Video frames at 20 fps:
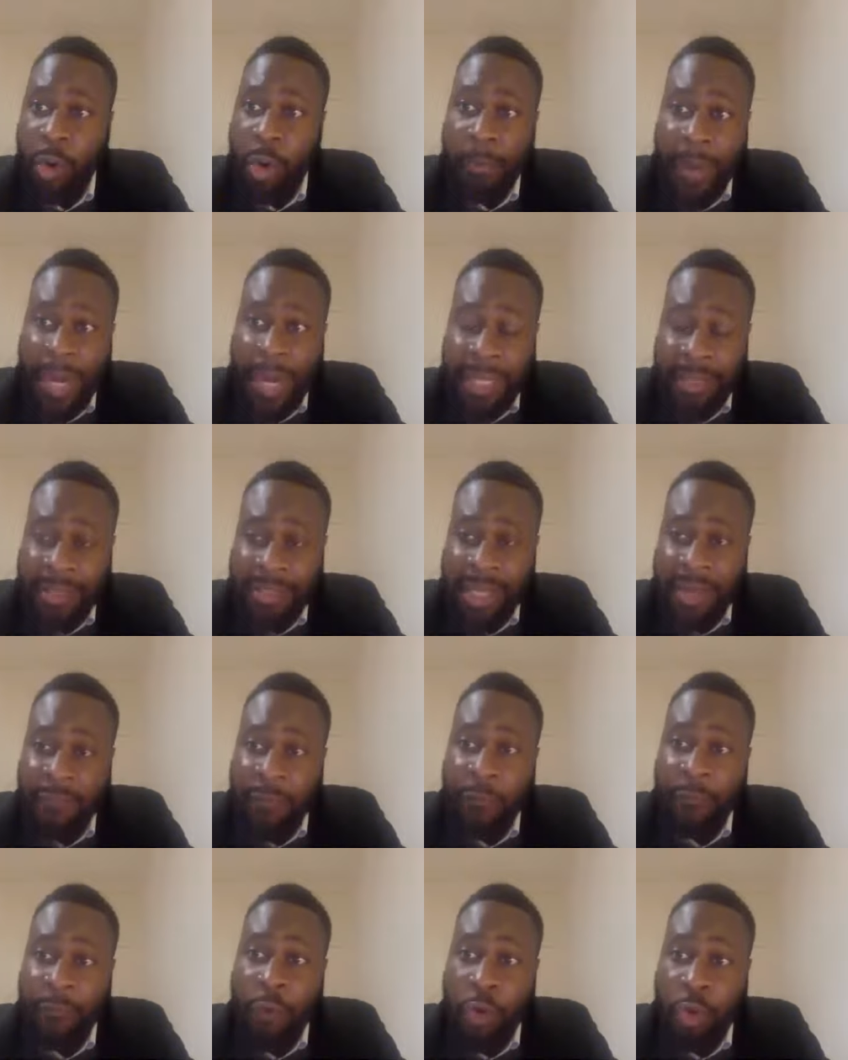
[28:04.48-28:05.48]
or by the
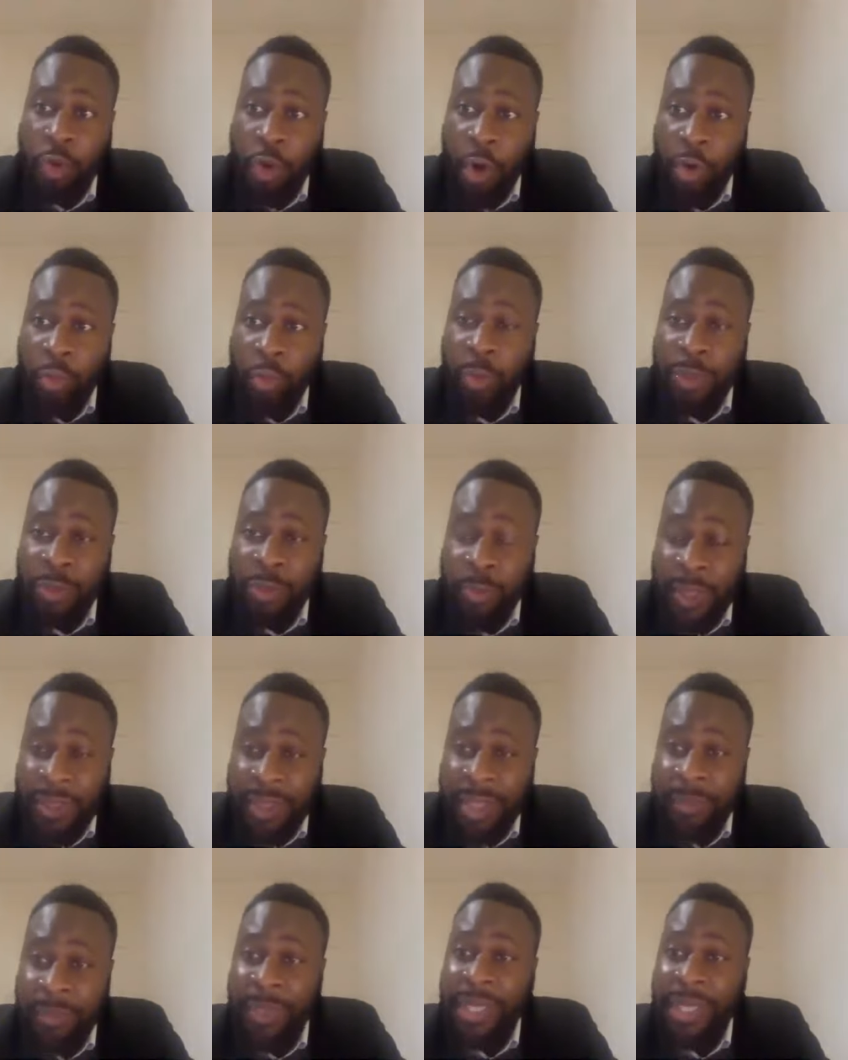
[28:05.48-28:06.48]
devil, for God was with
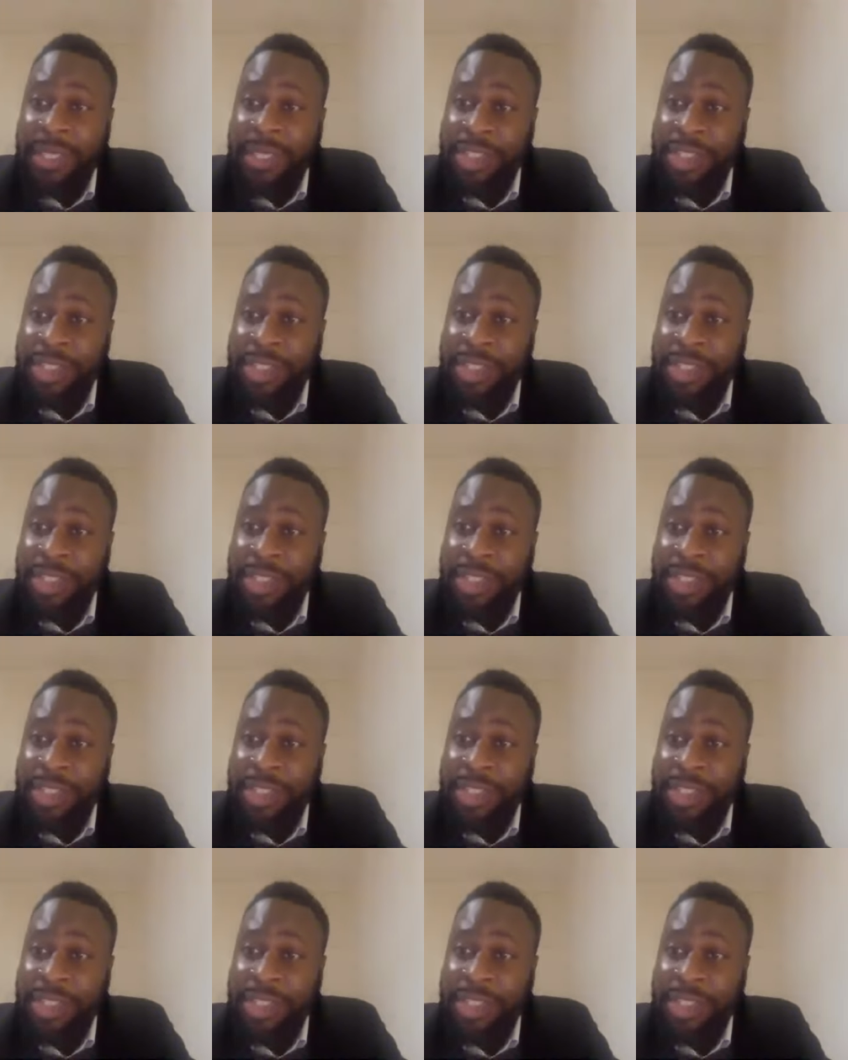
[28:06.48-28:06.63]
him.